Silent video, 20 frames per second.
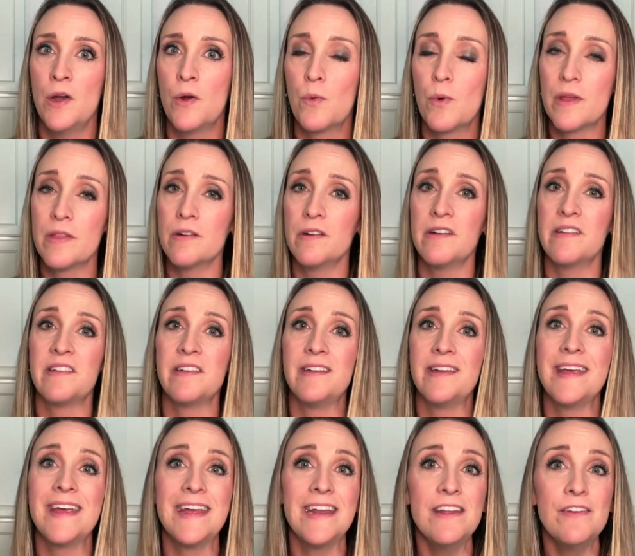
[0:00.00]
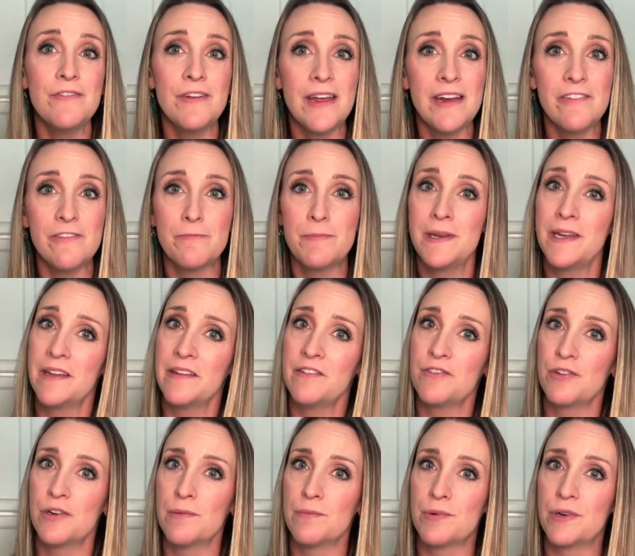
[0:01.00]
Whether it's an innovative
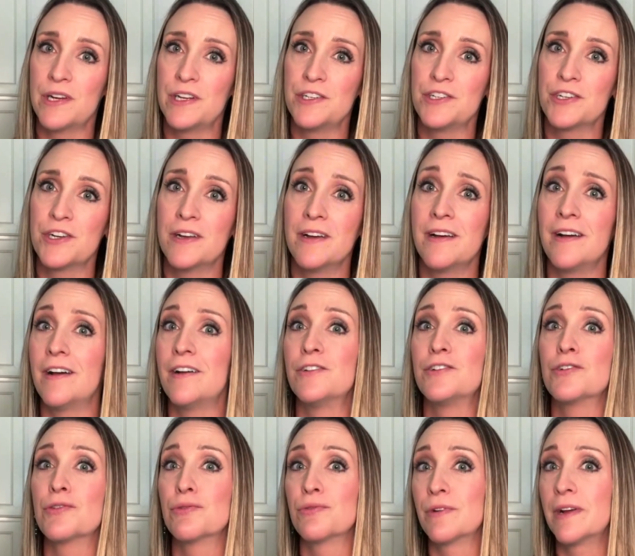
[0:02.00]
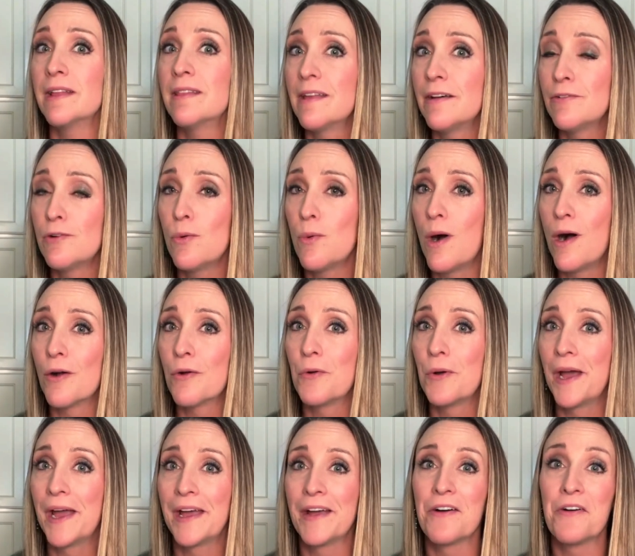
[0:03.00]
pedestrian bridge, a tree-level
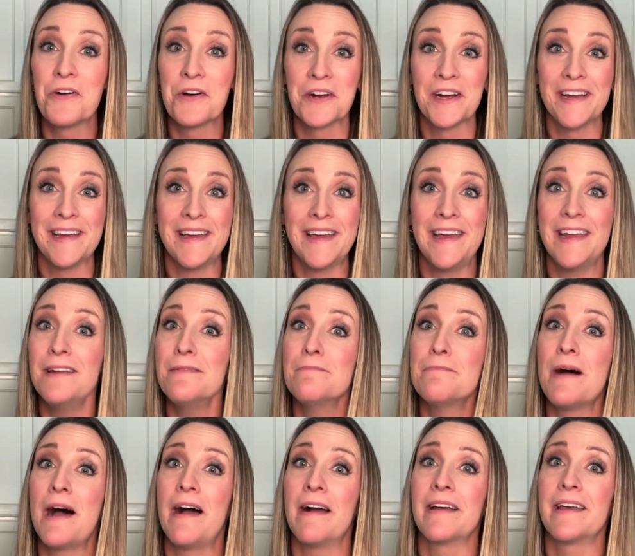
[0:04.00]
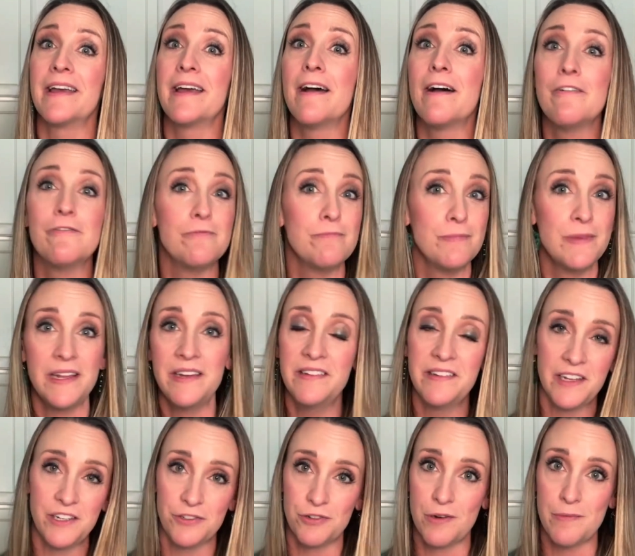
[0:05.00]
walkway, or a hidden pocket of
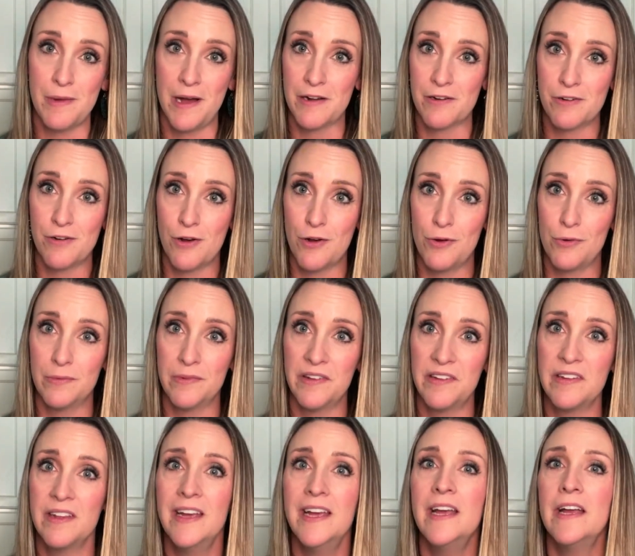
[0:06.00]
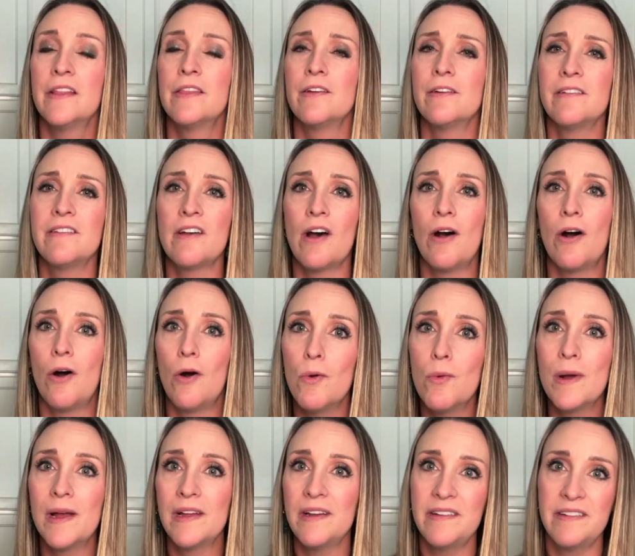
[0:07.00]
mid-century modern homes, there's
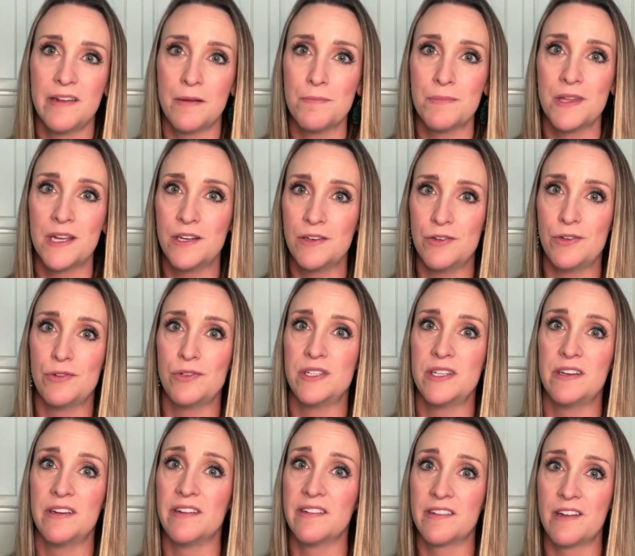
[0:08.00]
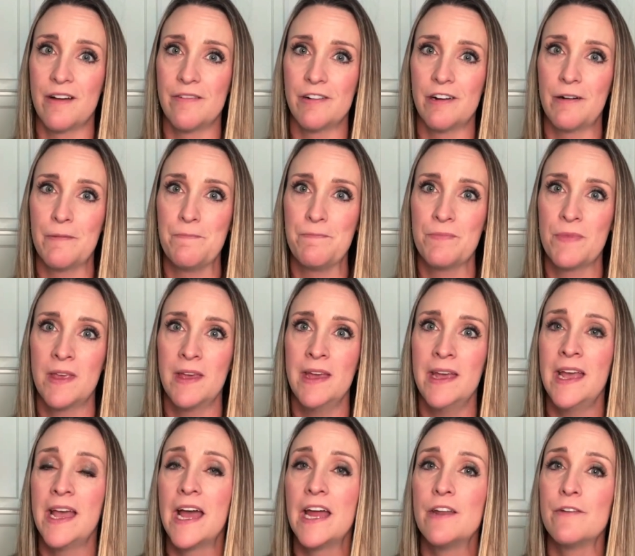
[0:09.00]
always something new to discover.
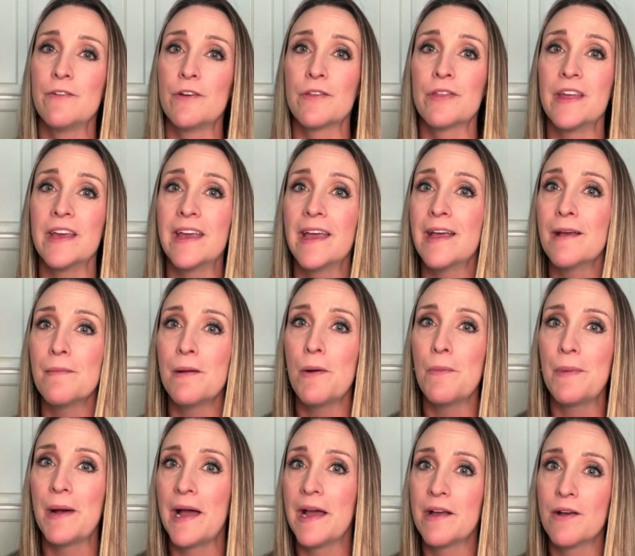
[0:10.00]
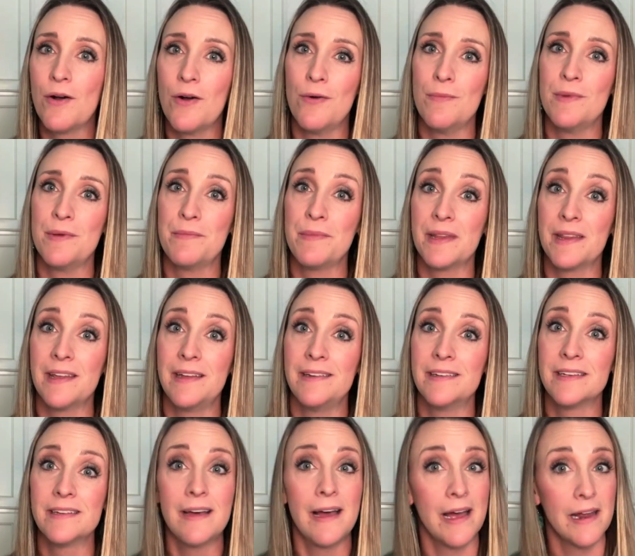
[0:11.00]
And if you're thinking about buying a home in
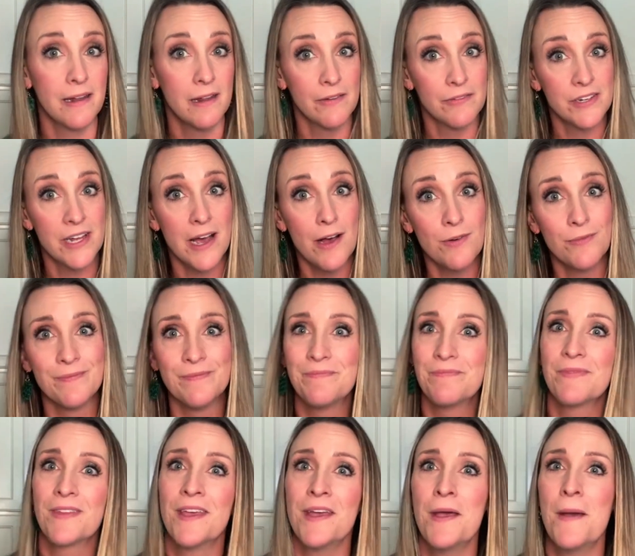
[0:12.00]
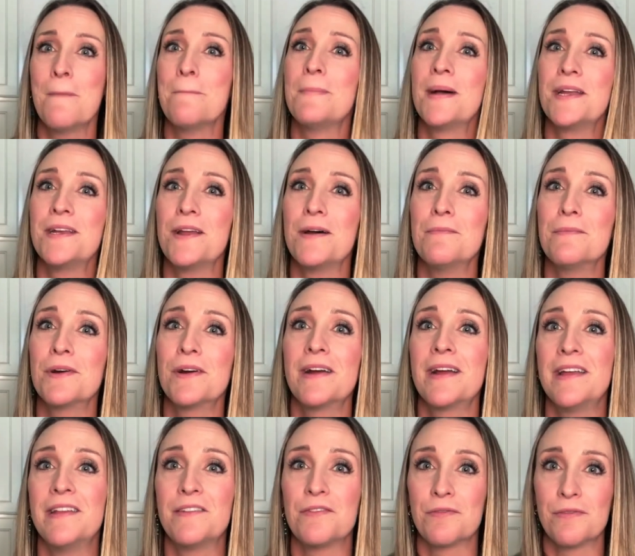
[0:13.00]
Midland, I'd love to help. My number
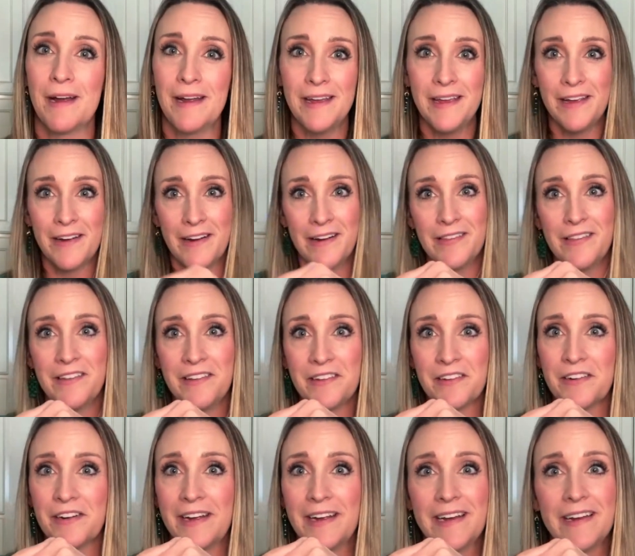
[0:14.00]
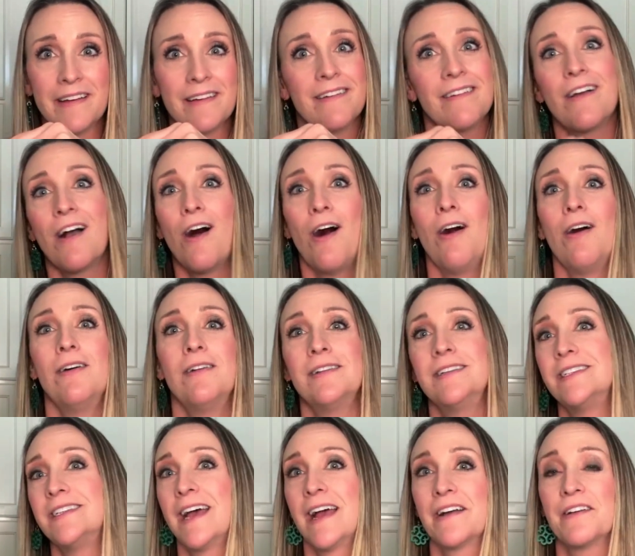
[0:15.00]
is right here on the screen. Call,
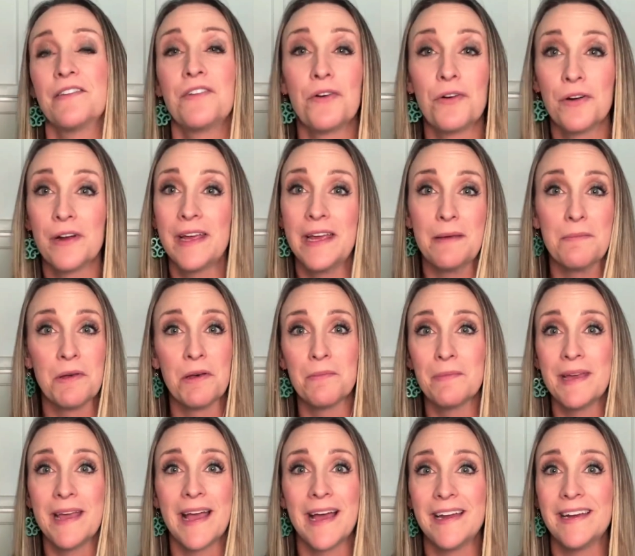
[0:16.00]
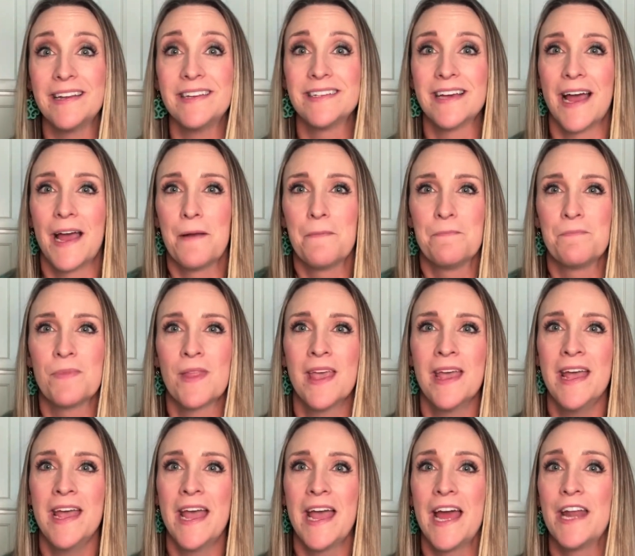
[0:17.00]
text, or email me anytime.
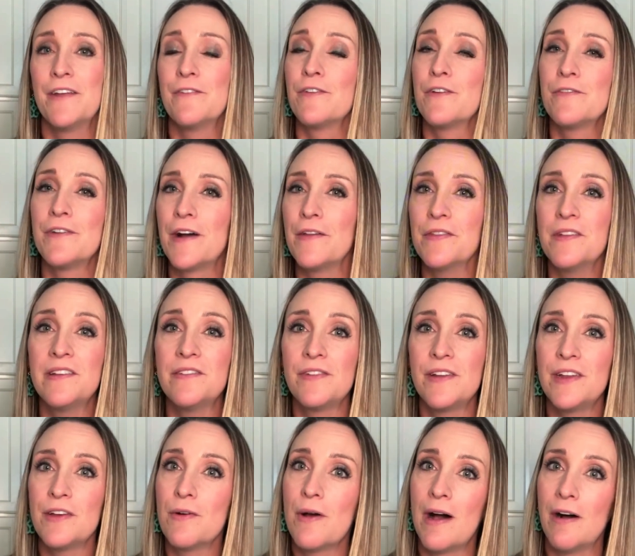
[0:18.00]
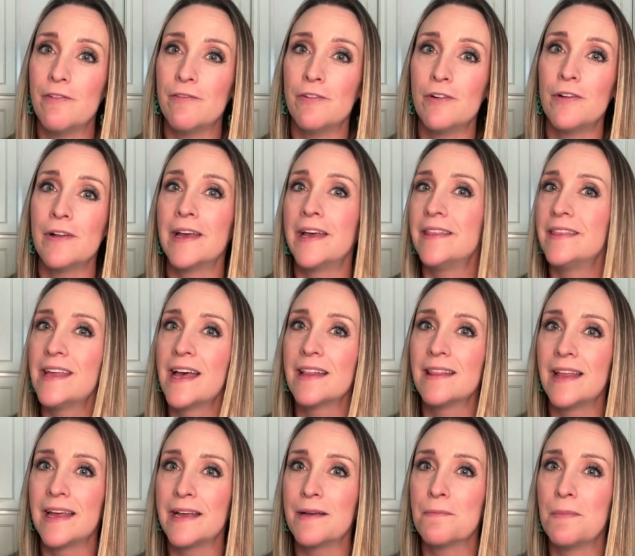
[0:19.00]
And if you found this video helpful, hit that
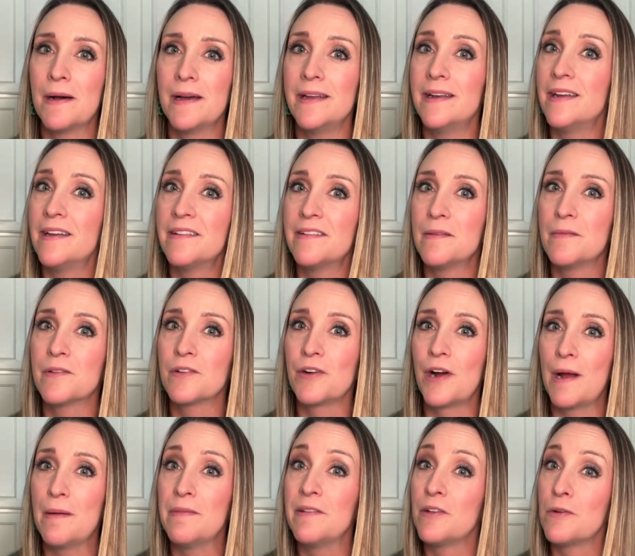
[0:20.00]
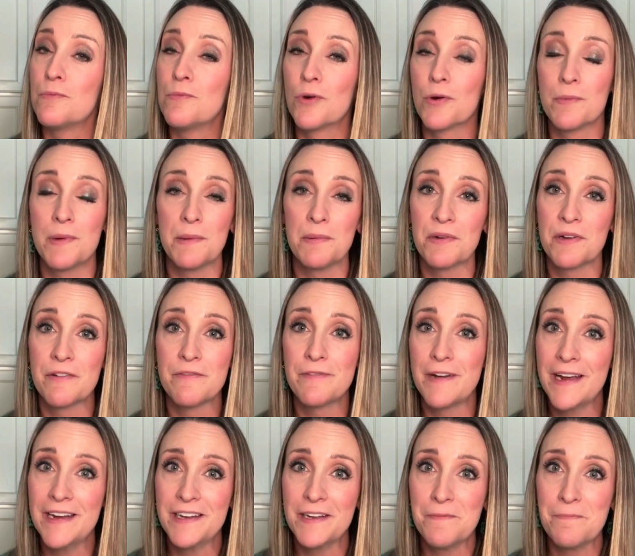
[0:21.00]
like button and subscribe so more people can
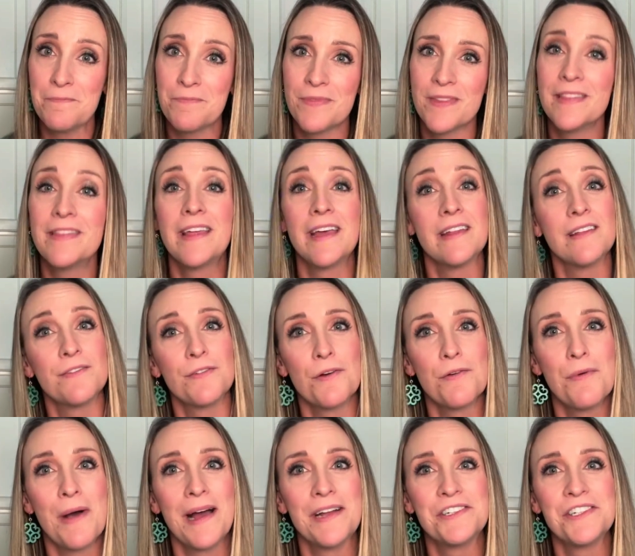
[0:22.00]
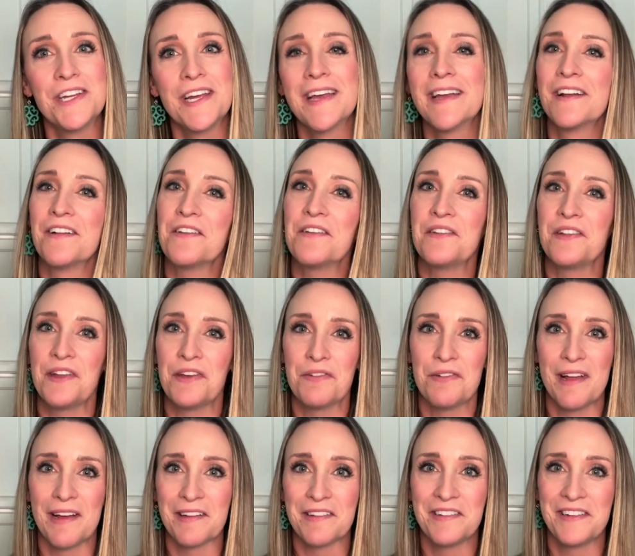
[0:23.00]
find it. Thanks for watching, and I'll see you
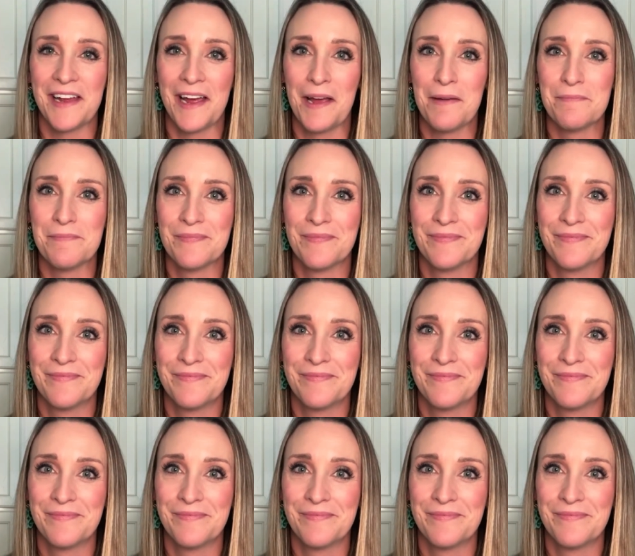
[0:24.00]
next time.